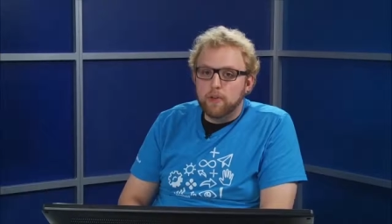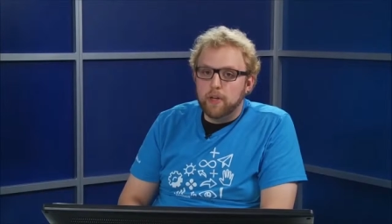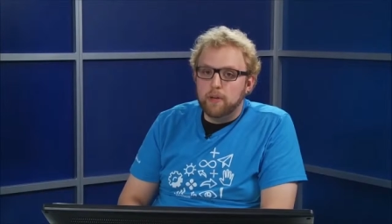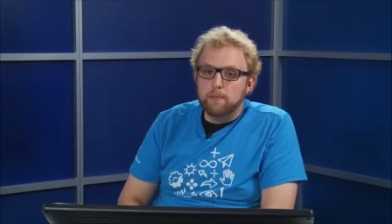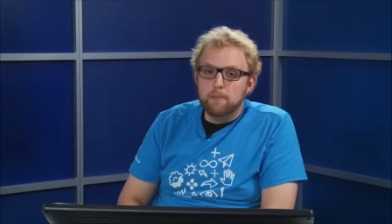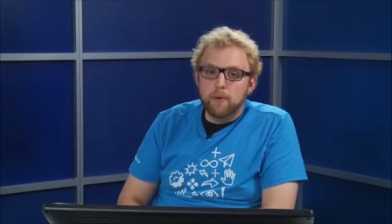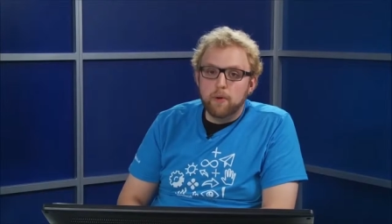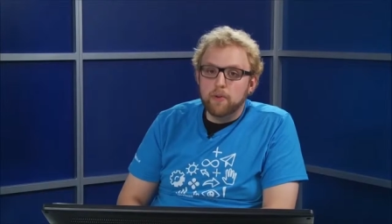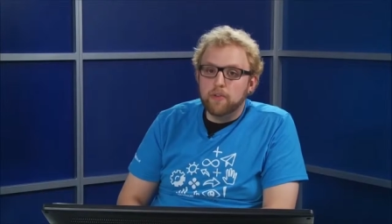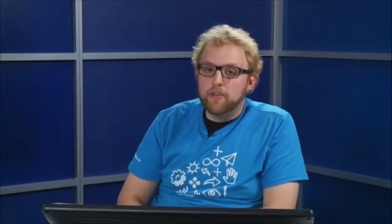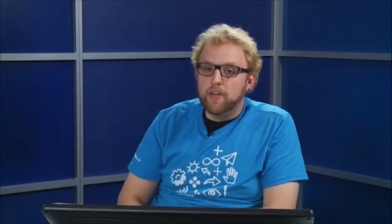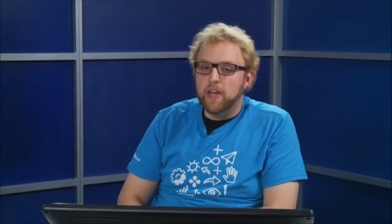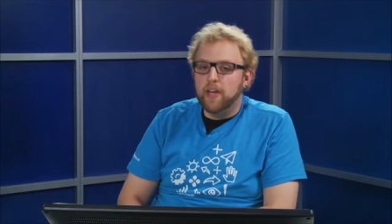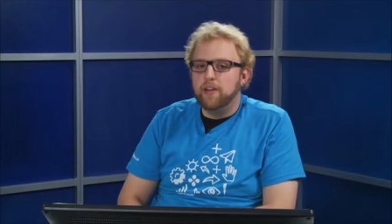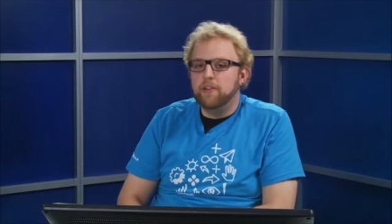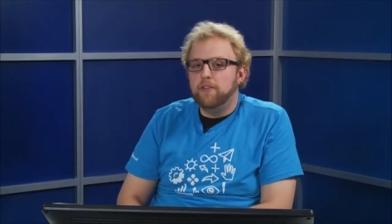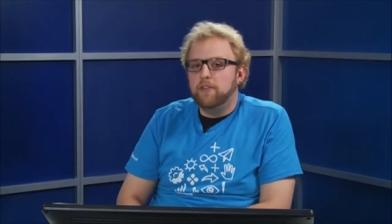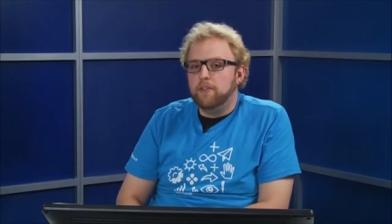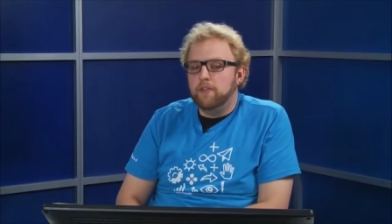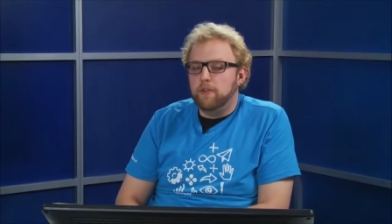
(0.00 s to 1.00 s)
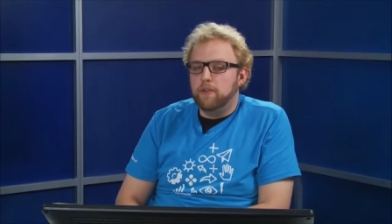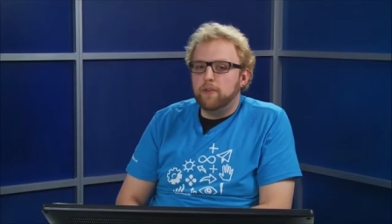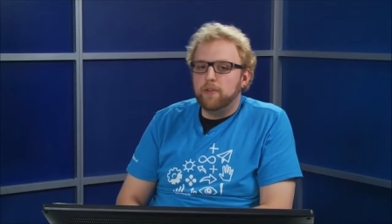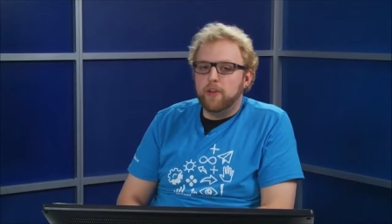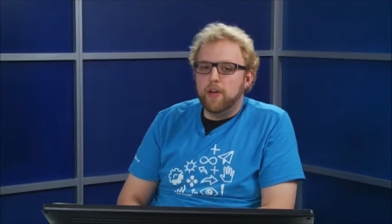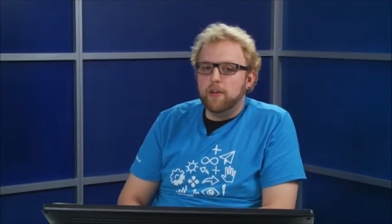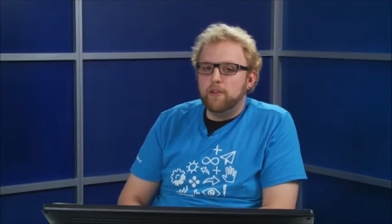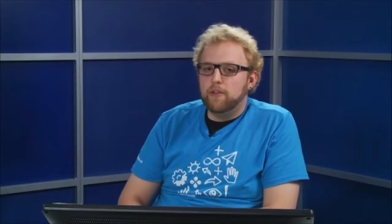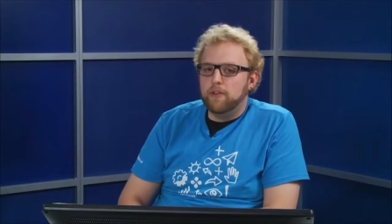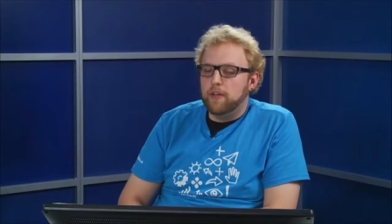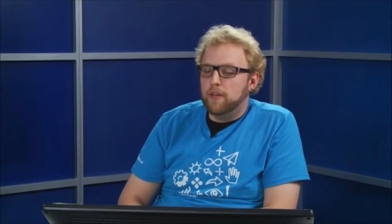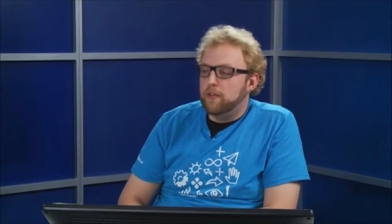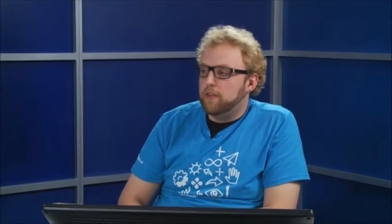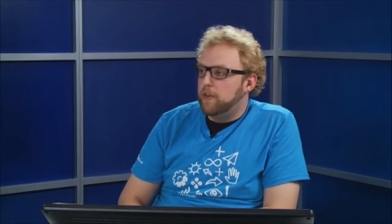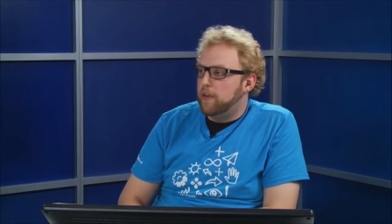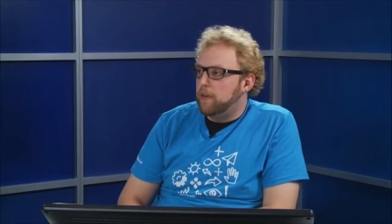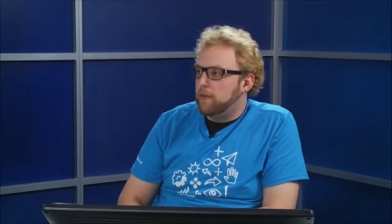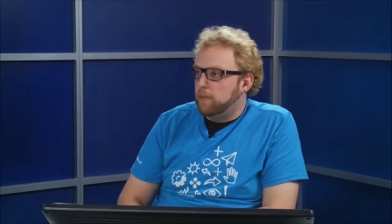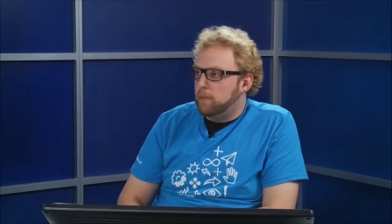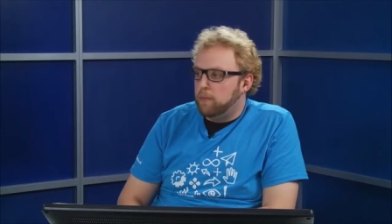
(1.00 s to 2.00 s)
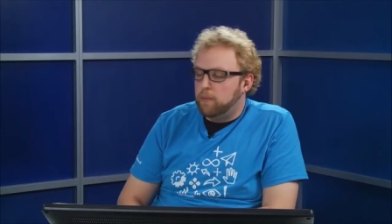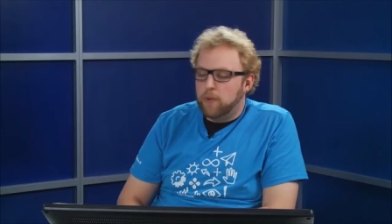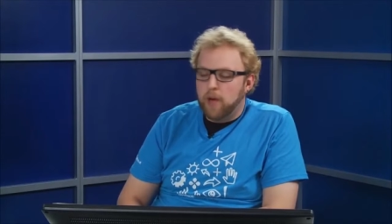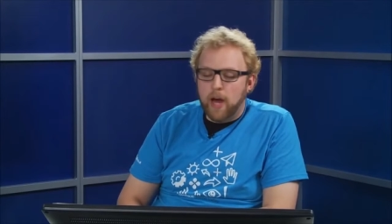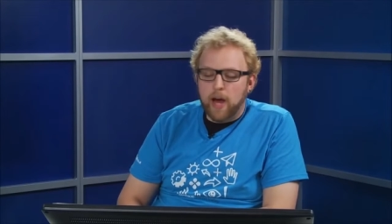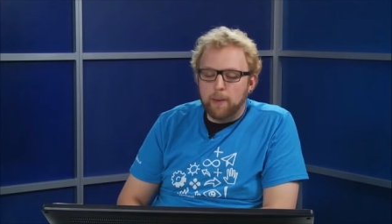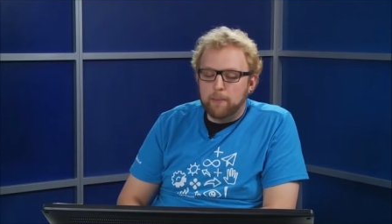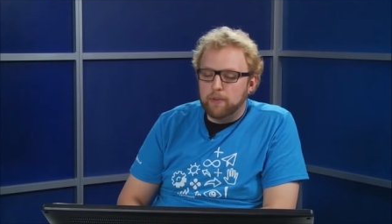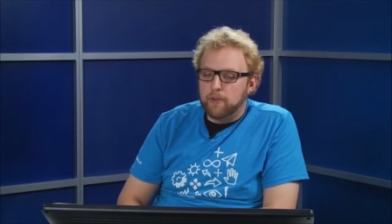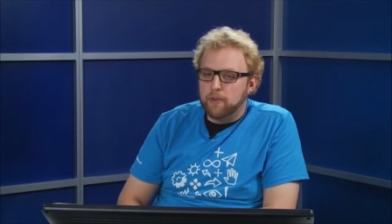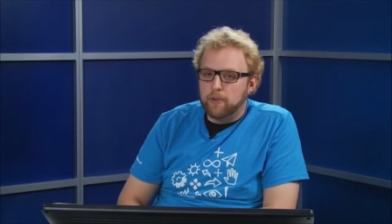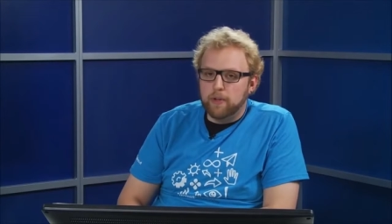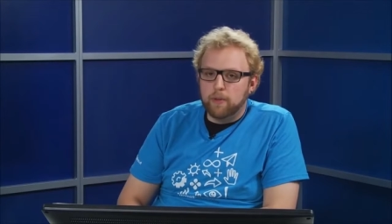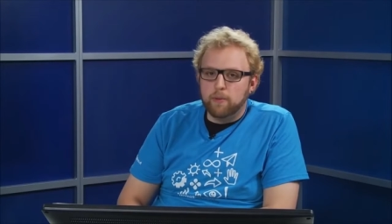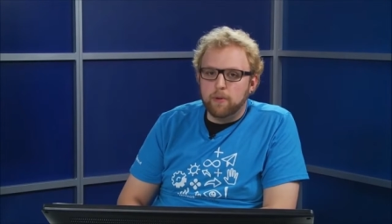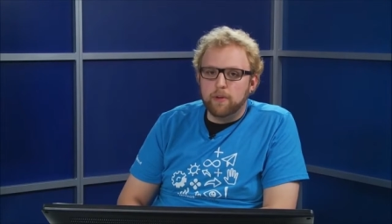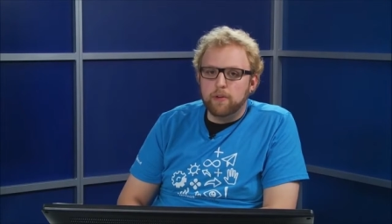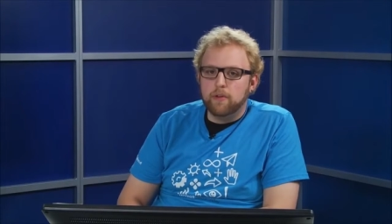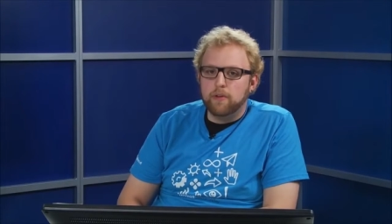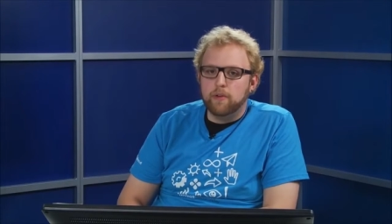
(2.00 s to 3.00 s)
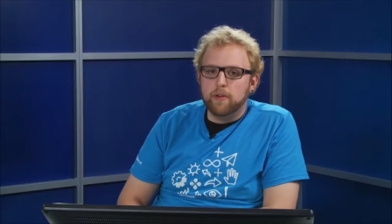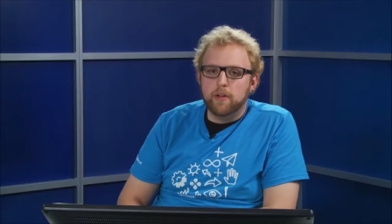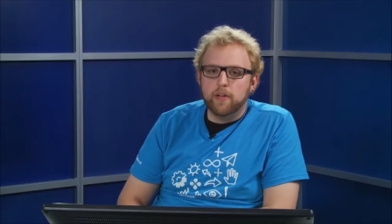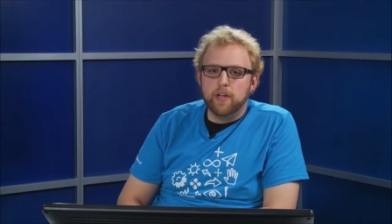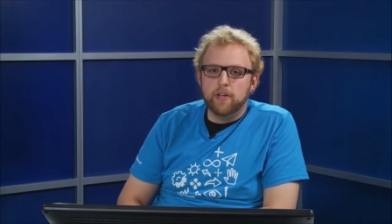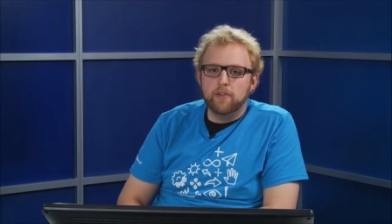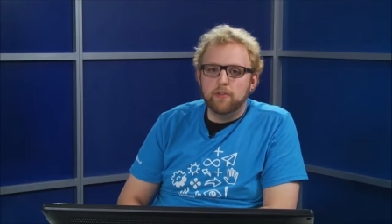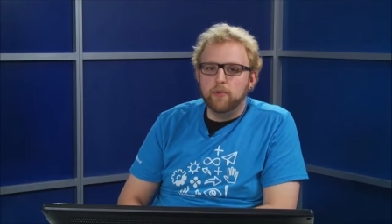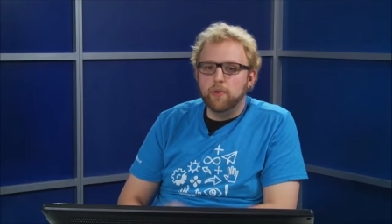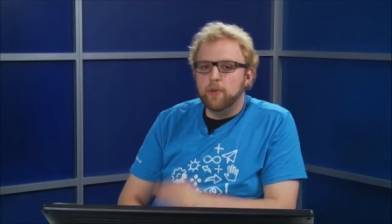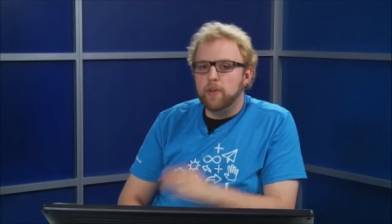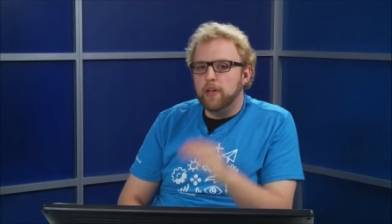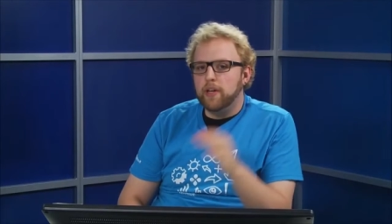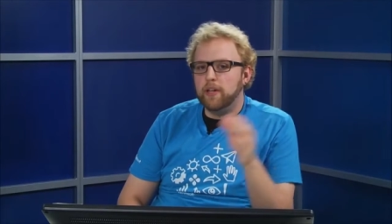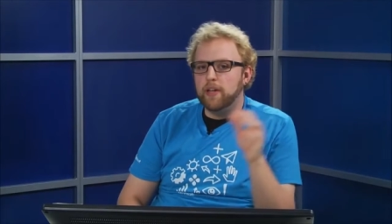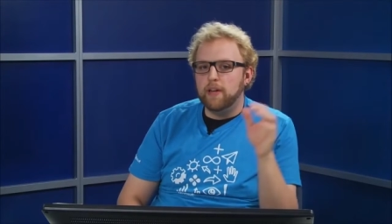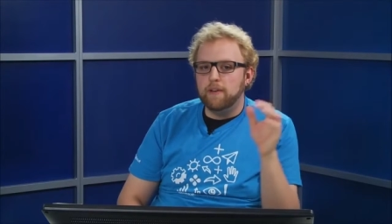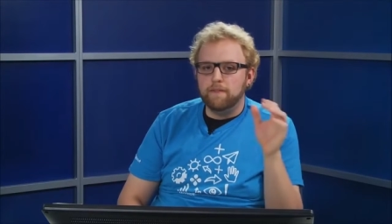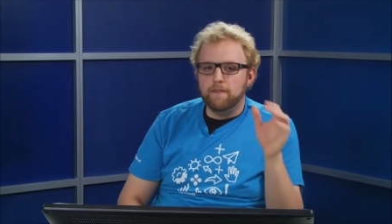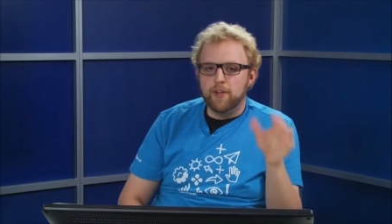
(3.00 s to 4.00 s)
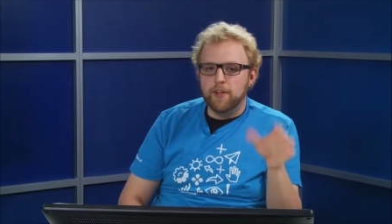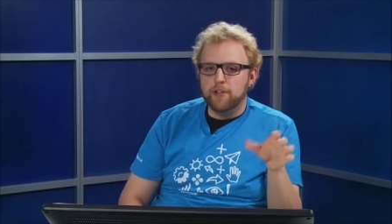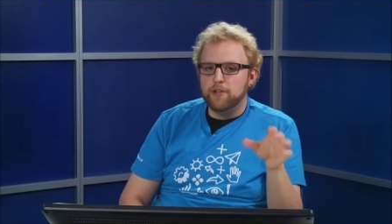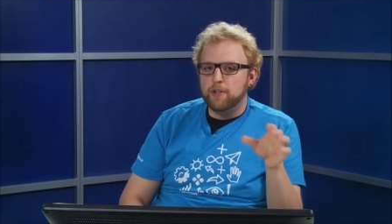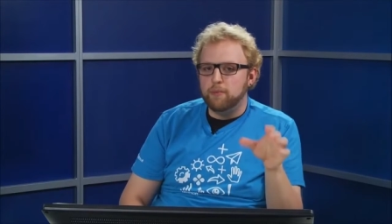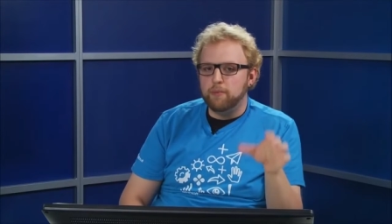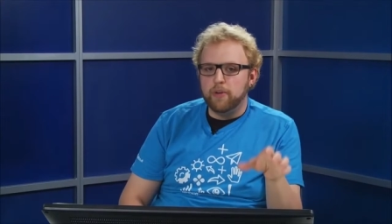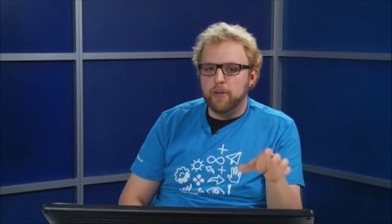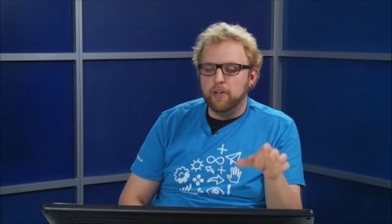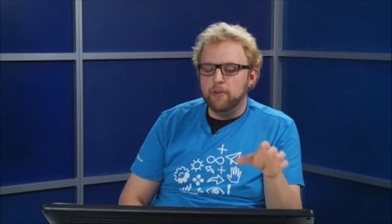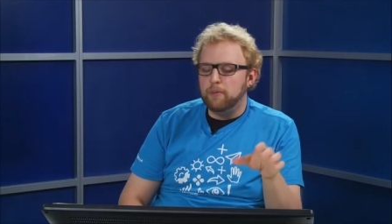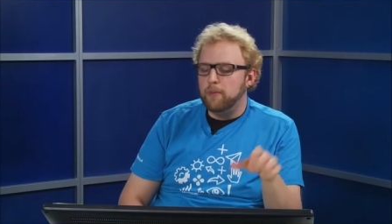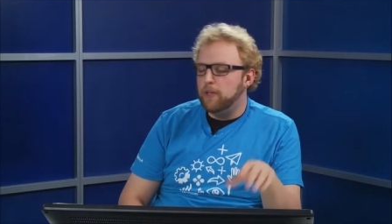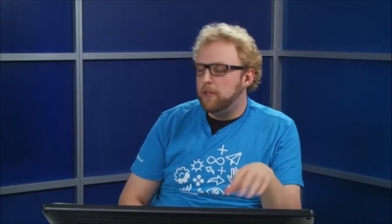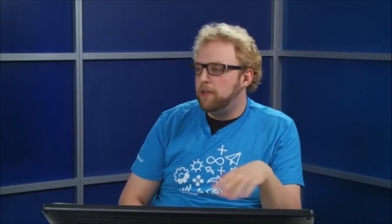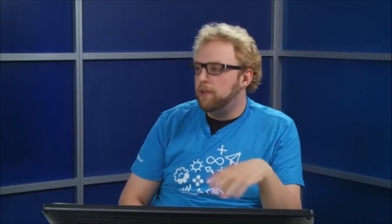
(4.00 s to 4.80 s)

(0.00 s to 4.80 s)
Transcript: In most cases, those kinds of deals are absolutely worth doing because if you can get that featured placement,